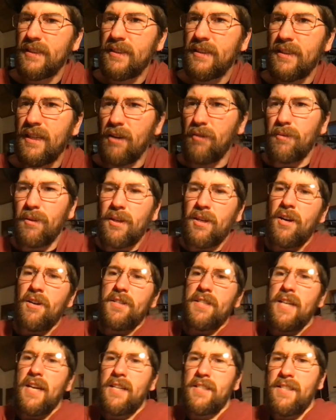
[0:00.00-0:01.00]
Oh,
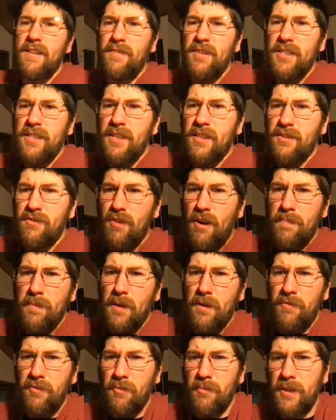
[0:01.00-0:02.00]
Cartech 76 dropped
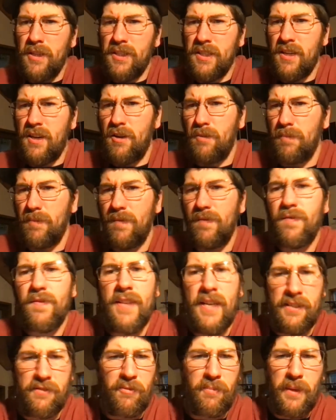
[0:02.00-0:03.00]
out a few minutes ago.
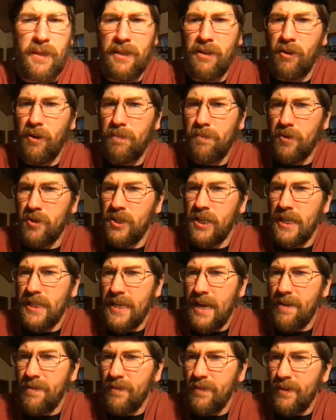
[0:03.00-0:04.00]
Thanks for being here. I appreciate
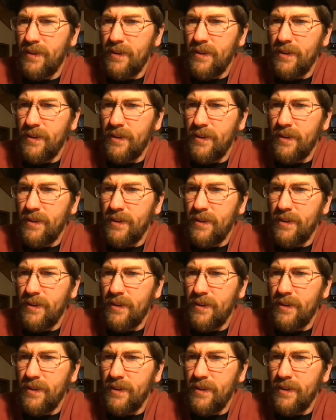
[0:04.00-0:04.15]
that.